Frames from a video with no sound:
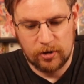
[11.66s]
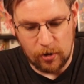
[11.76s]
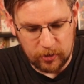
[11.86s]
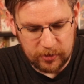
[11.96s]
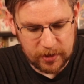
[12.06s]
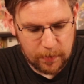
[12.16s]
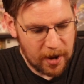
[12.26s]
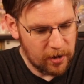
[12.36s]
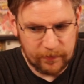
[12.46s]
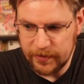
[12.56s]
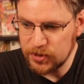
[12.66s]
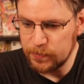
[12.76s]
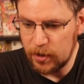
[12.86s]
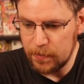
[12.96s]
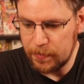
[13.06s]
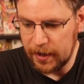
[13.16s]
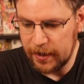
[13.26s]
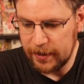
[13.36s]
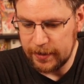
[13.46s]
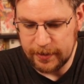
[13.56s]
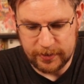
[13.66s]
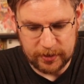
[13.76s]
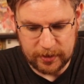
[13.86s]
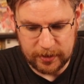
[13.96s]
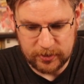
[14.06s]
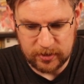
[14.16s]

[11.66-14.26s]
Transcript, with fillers: go and clean them out, fix them up, and uh,